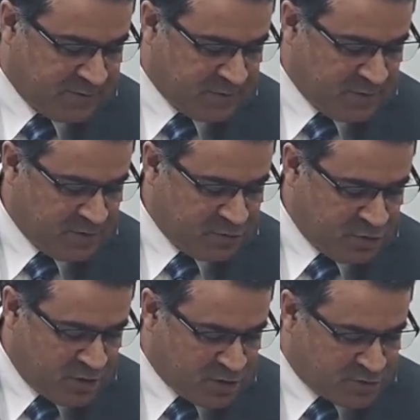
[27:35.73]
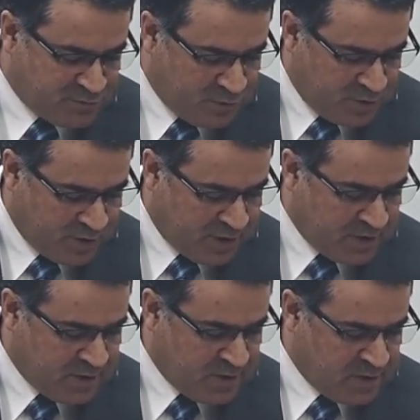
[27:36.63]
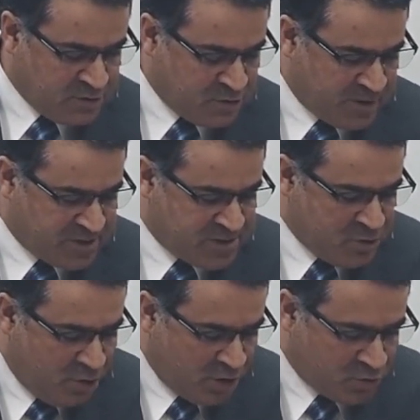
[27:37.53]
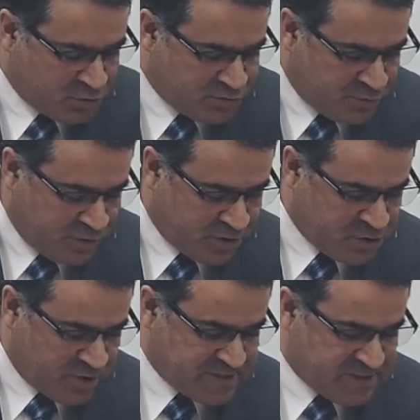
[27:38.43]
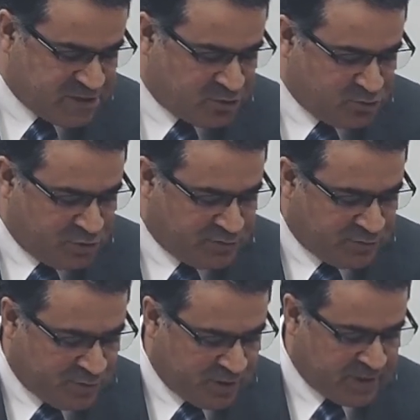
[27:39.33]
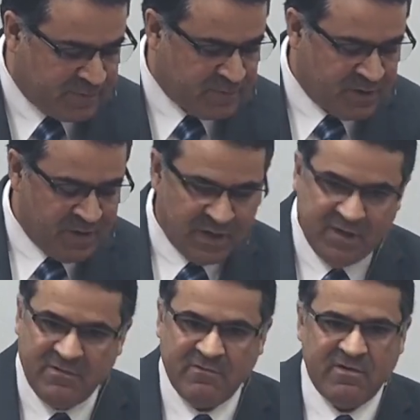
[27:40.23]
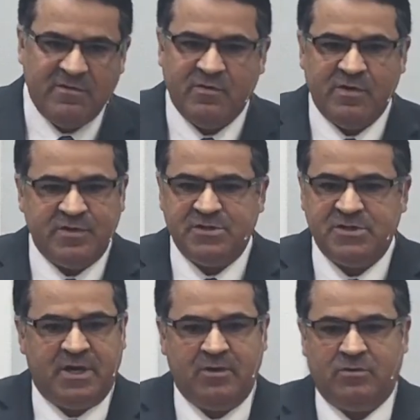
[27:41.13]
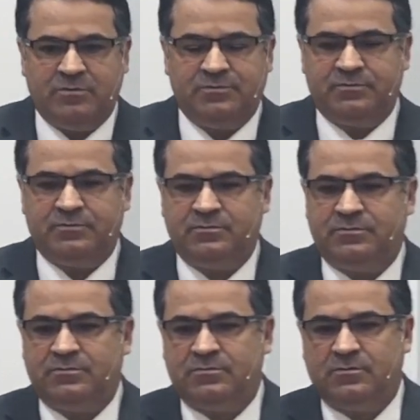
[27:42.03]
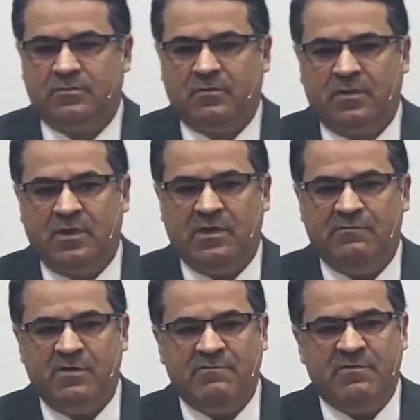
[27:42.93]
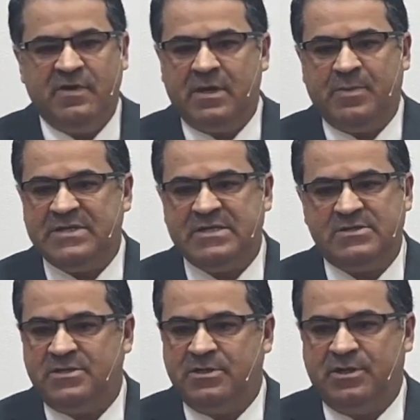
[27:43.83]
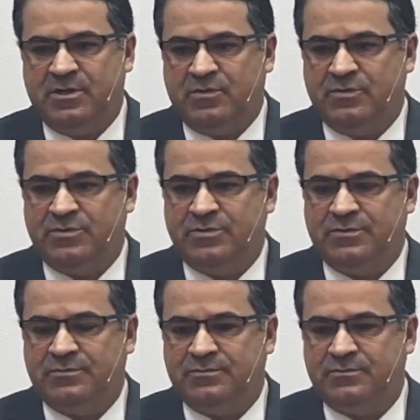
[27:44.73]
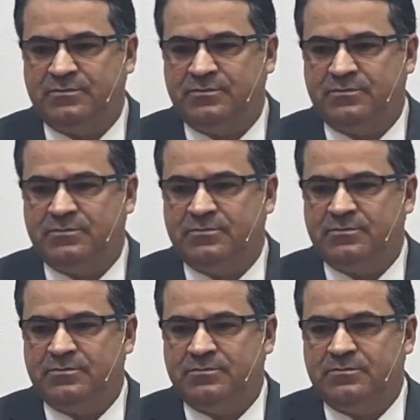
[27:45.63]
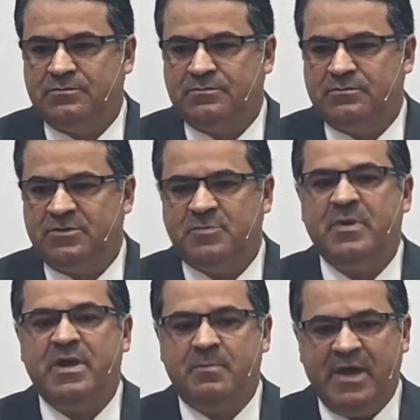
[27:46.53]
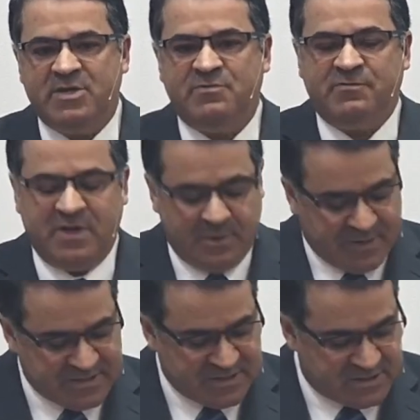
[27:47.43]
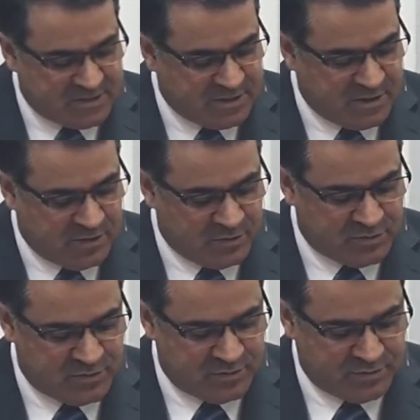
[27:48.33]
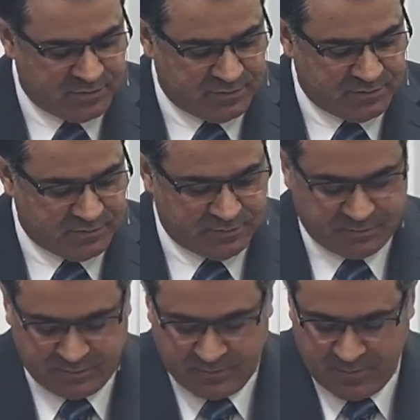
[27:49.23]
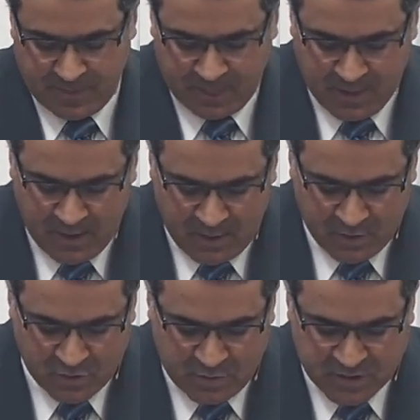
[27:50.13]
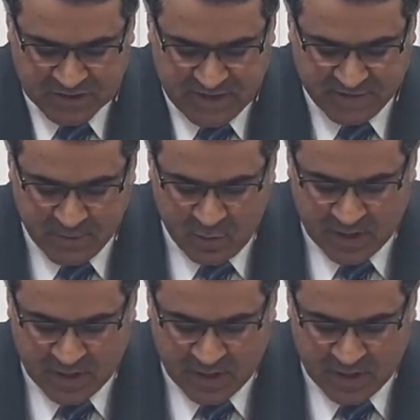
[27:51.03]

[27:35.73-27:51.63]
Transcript: My hope is that the Lord may deliver you. Throw these glasses away and this attitude away, and come to live the gospel. Come to live in the presence of God. Experience what it is to live in the presence of God.